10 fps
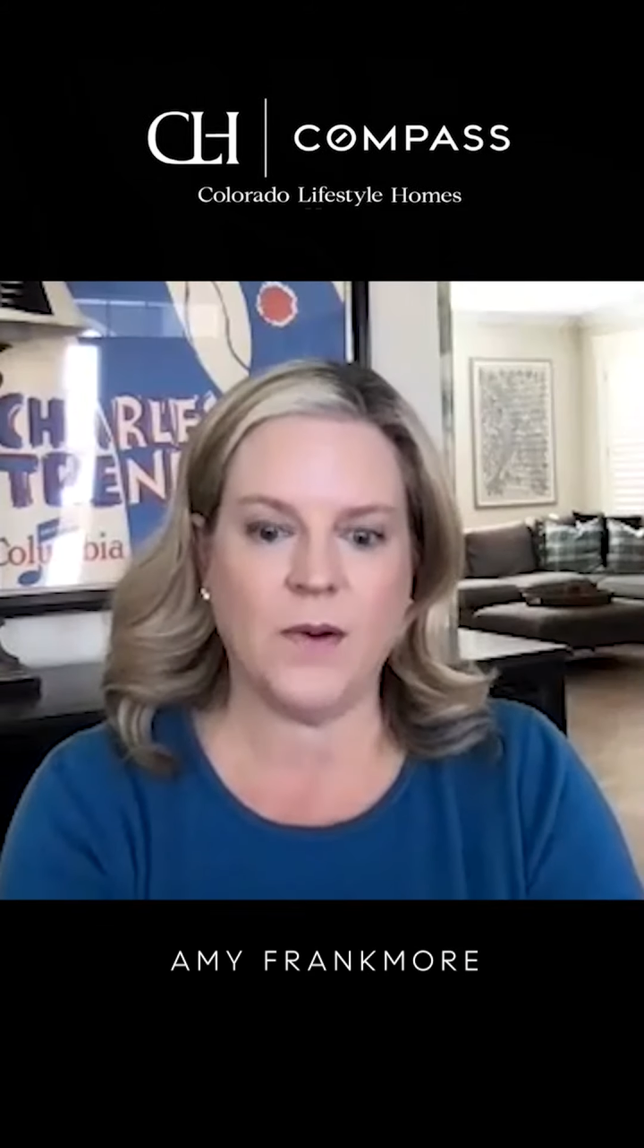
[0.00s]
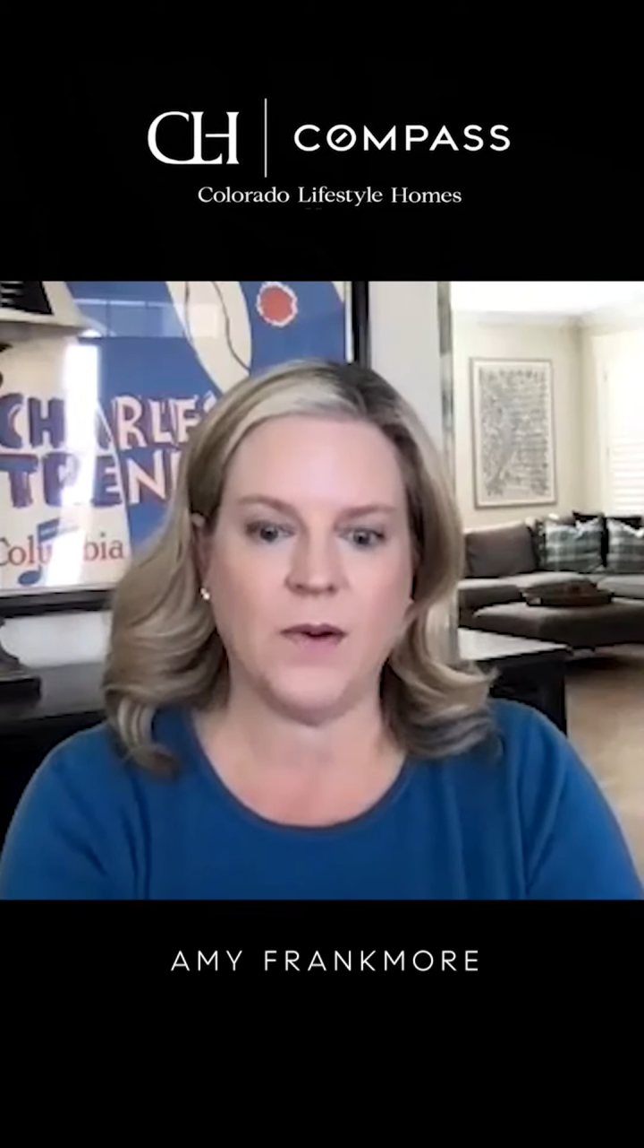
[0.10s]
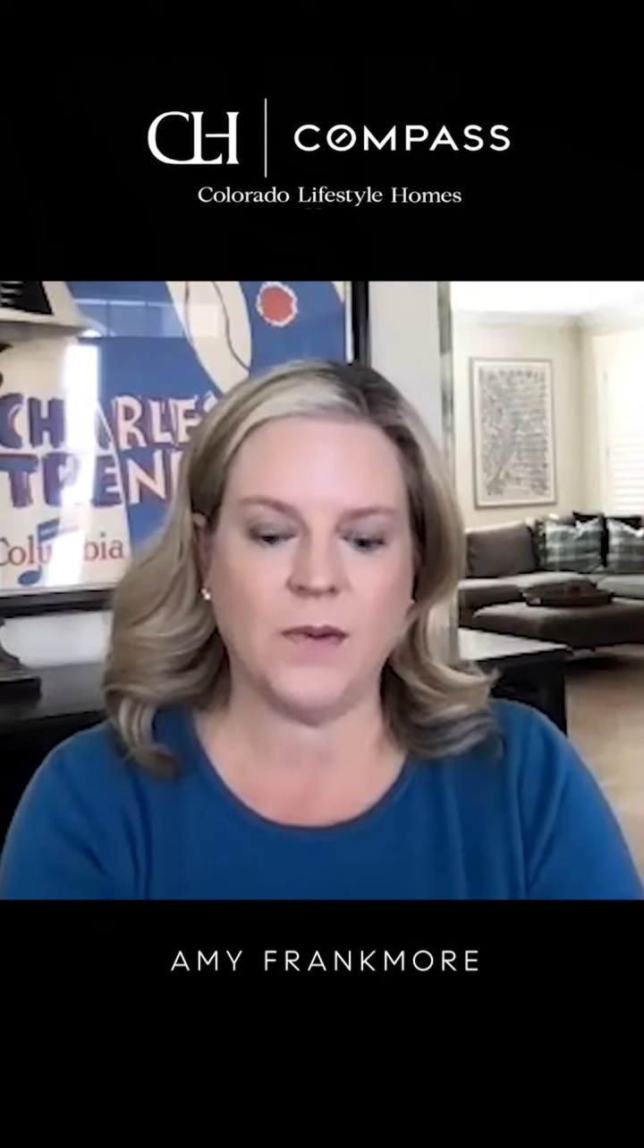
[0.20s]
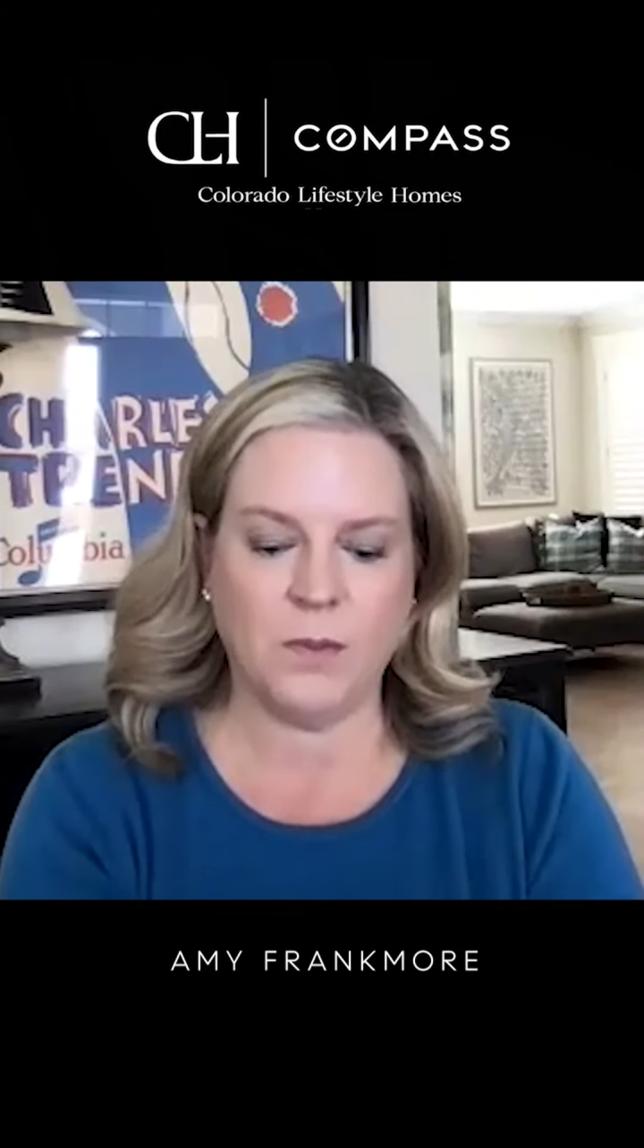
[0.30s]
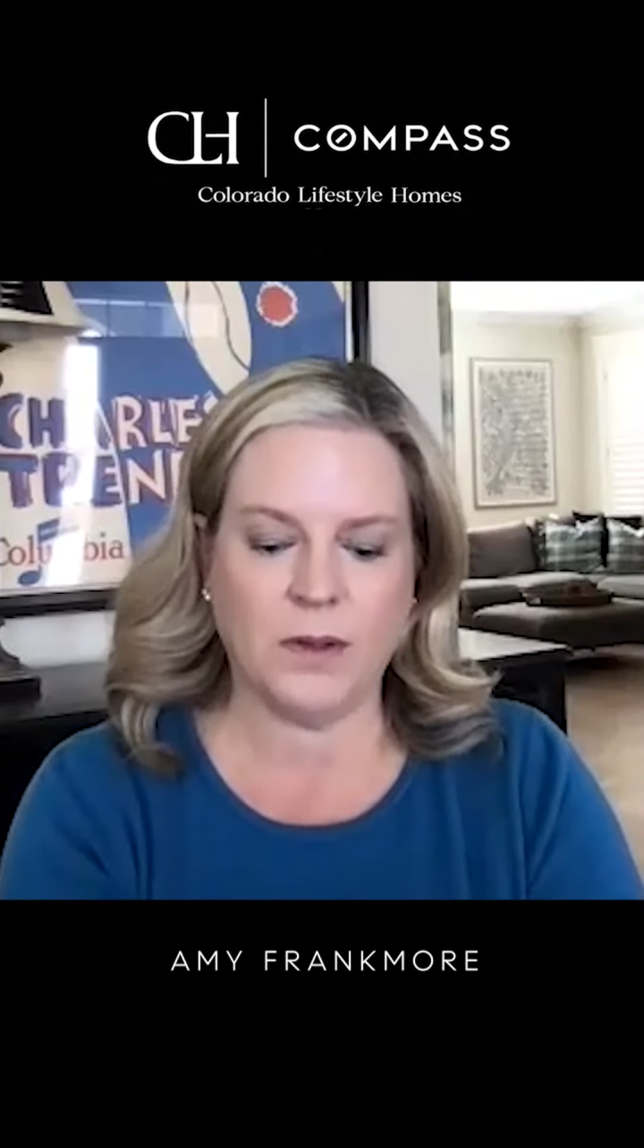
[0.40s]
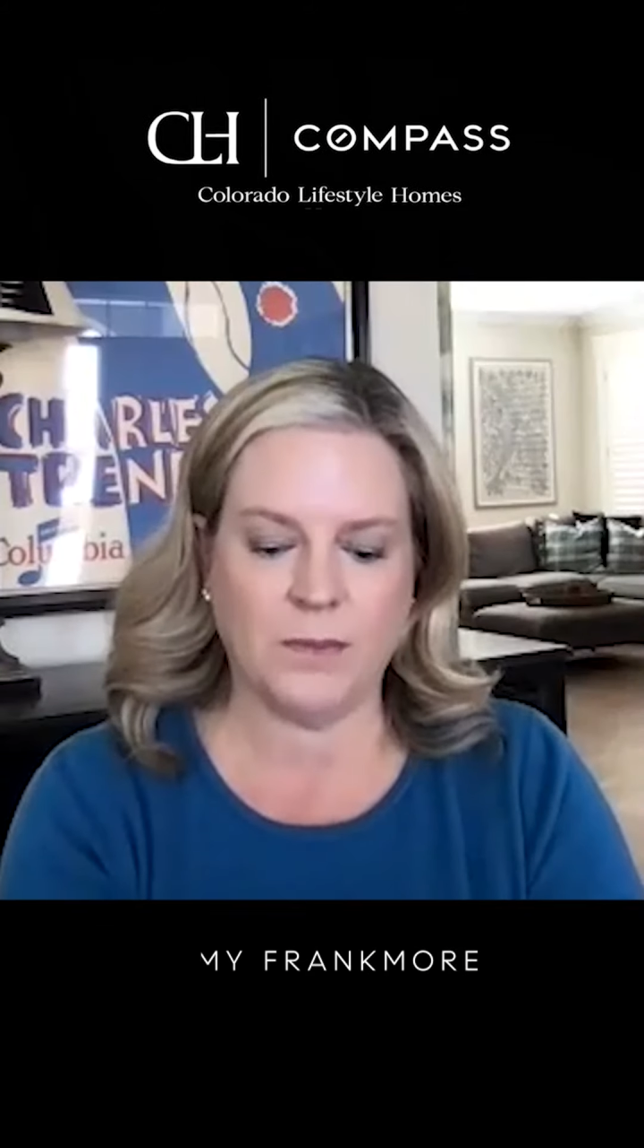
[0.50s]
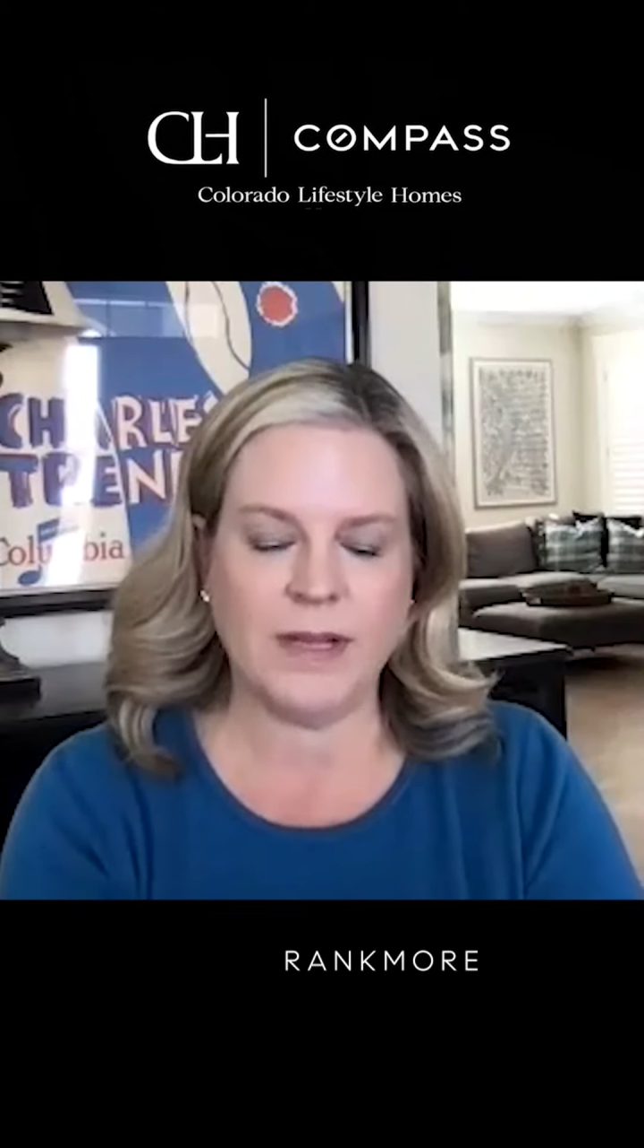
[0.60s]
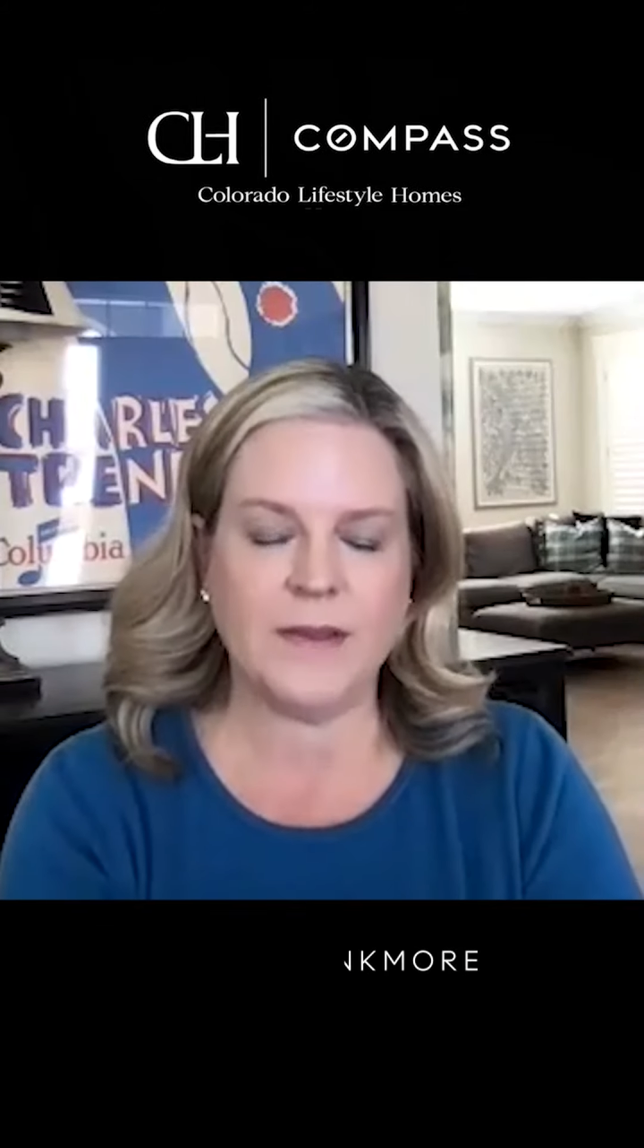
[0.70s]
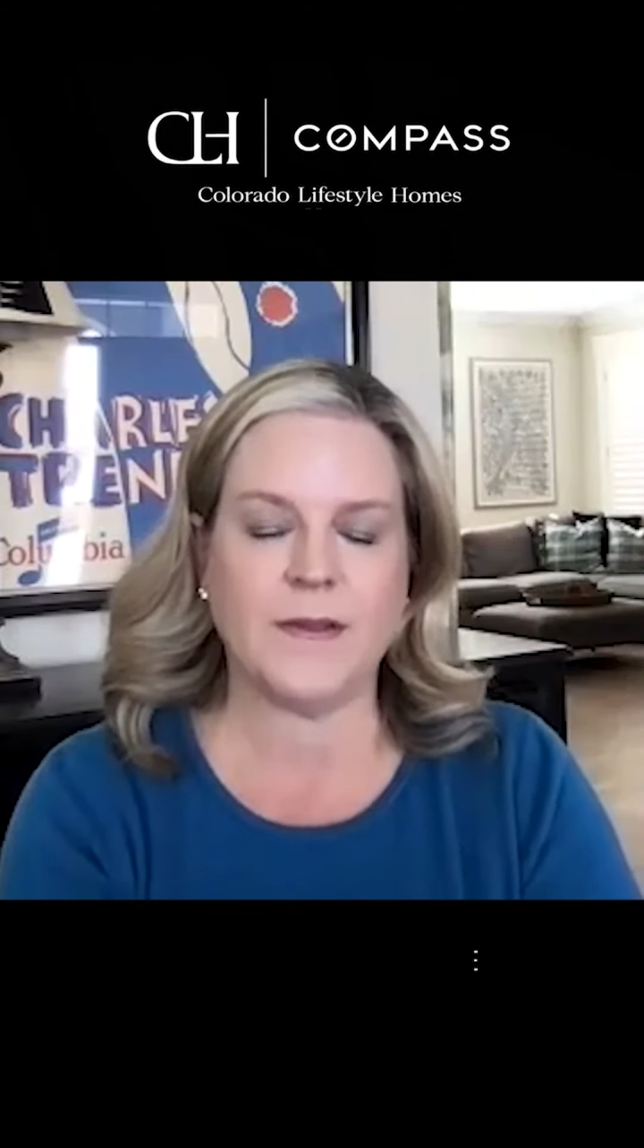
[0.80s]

it will be the